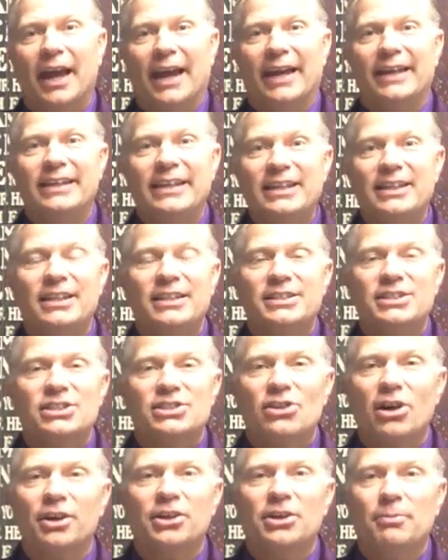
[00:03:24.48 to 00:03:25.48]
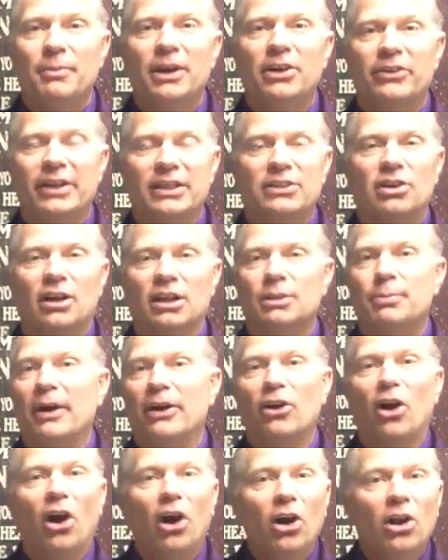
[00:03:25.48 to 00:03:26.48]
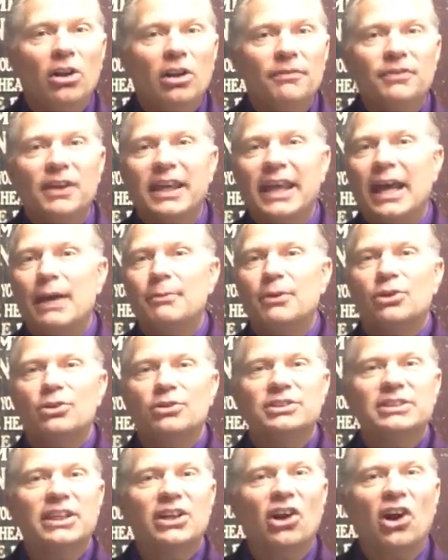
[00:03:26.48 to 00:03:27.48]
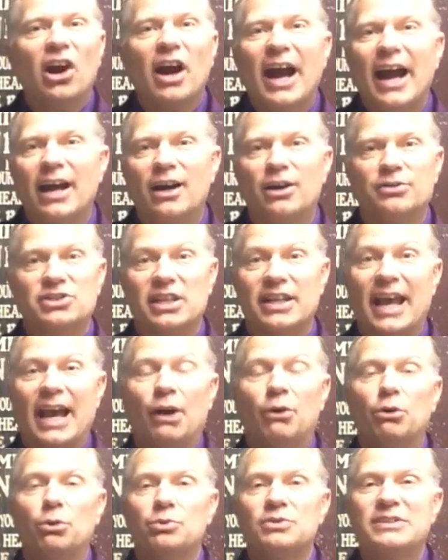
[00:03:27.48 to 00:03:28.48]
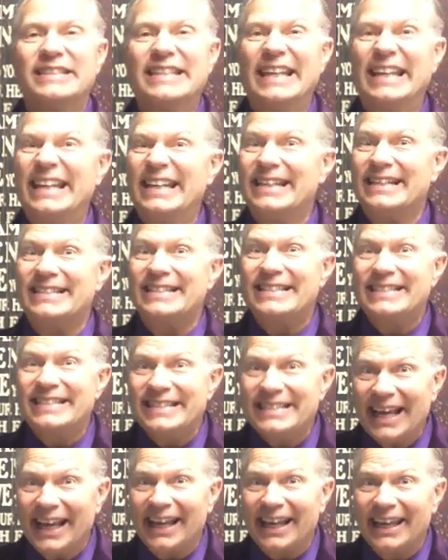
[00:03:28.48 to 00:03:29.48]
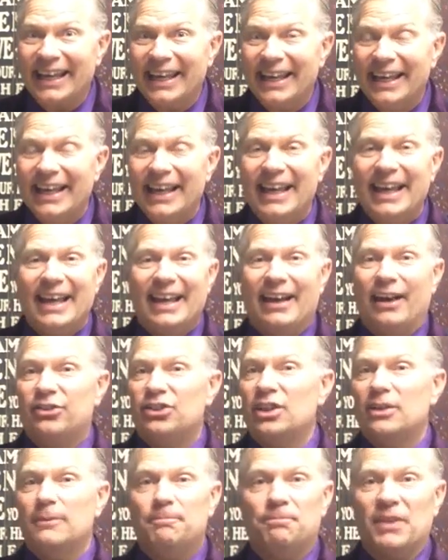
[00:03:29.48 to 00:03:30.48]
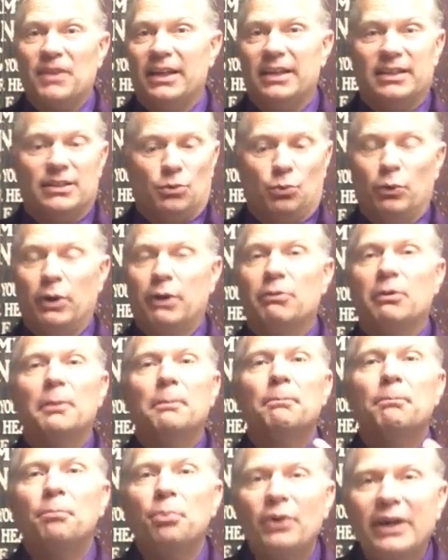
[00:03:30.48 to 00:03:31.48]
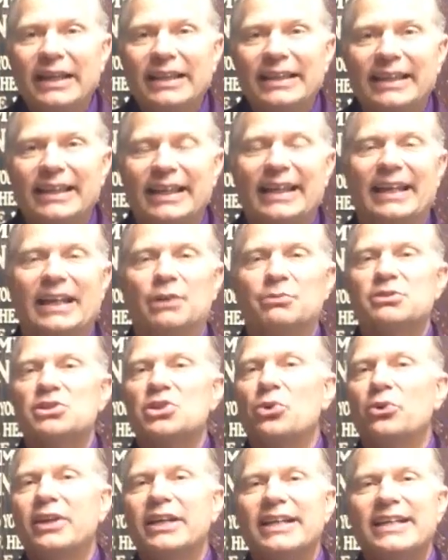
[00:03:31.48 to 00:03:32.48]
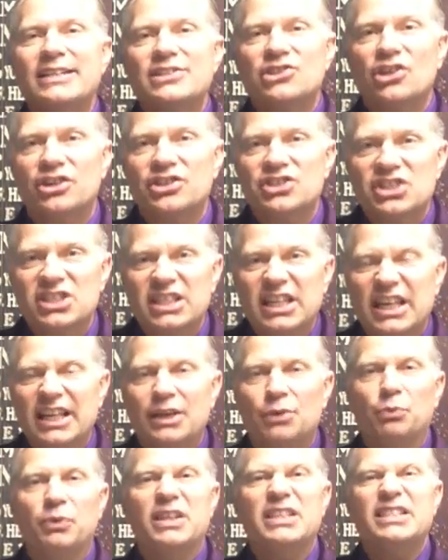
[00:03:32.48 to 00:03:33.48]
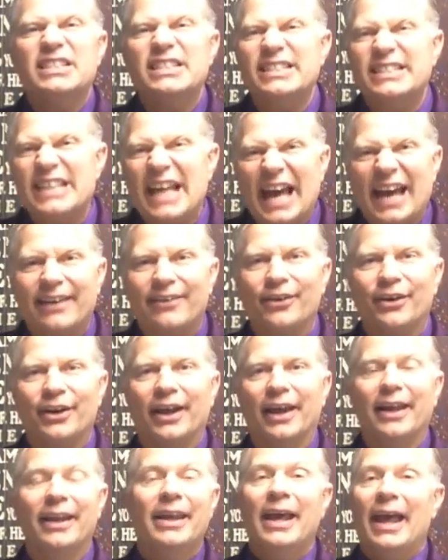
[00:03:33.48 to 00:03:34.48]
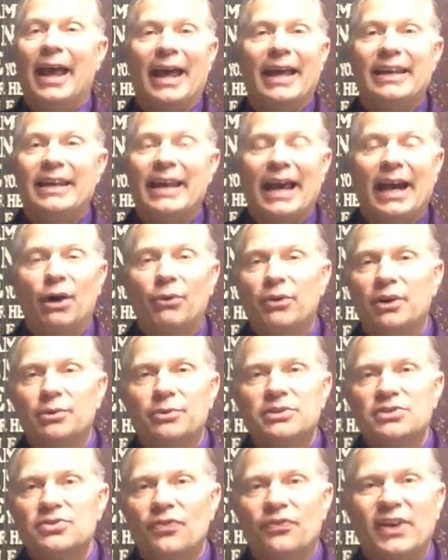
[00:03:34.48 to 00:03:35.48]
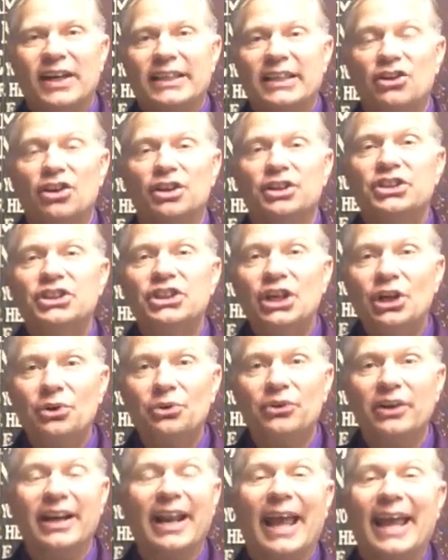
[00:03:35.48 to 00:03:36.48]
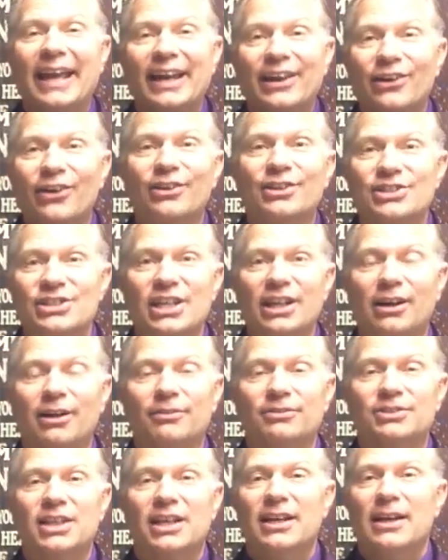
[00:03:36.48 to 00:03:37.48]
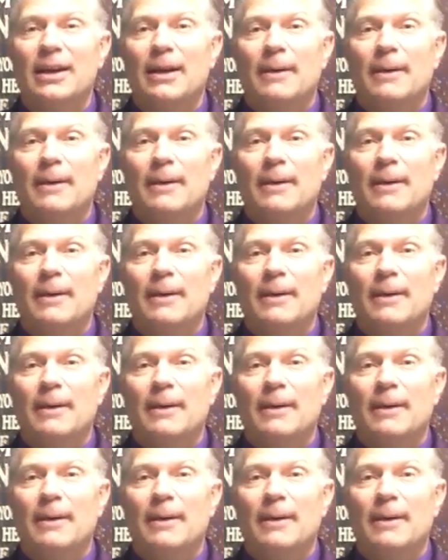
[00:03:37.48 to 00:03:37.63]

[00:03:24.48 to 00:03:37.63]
And in this documentary, it talked about all of the chemicals in our house and how it was getting us sick. We were breathing it. It was going against our skin. We sat on it. And how it was affecting our children and ourselves.